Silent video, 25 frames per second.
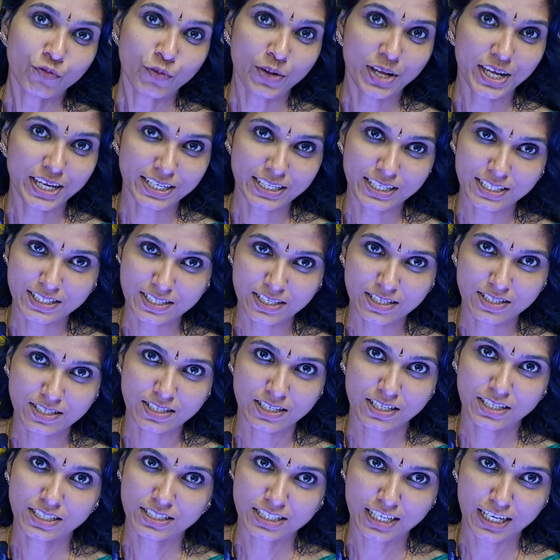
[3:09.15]
Where does the
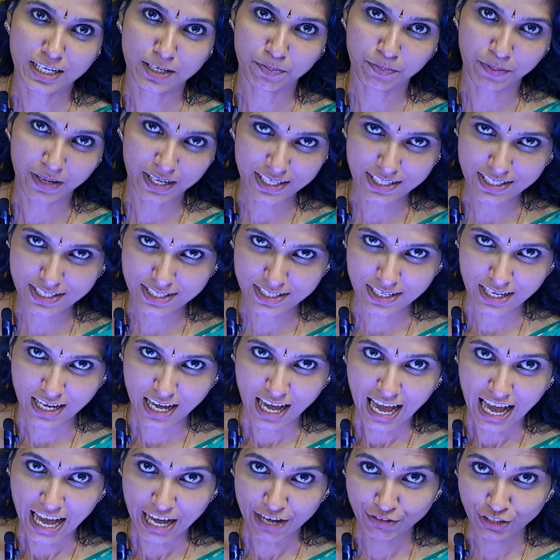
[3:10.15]
scene take place?
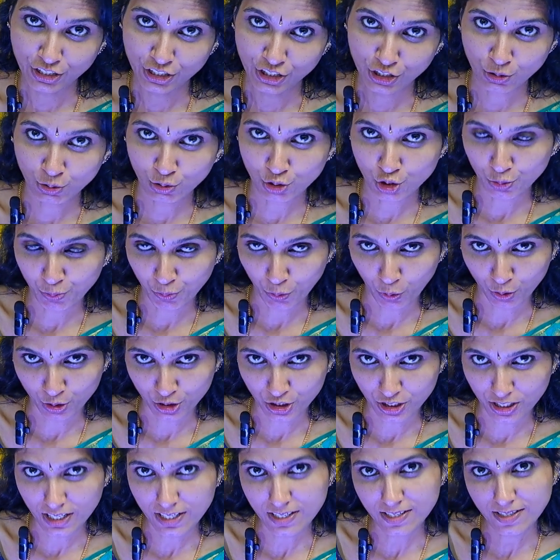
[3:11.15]
Avenue to
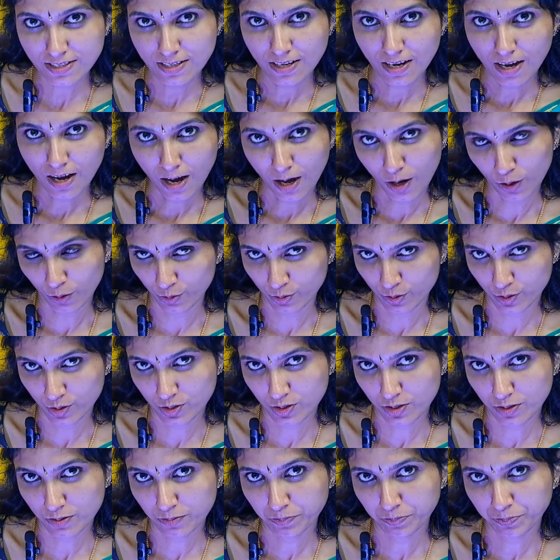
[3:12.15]
Portia's
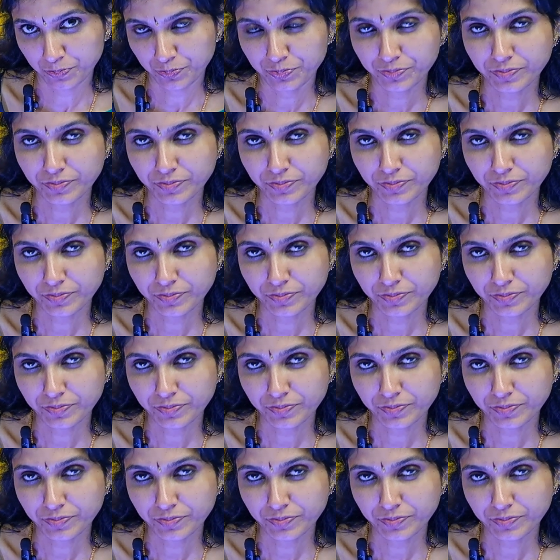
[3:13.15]
house.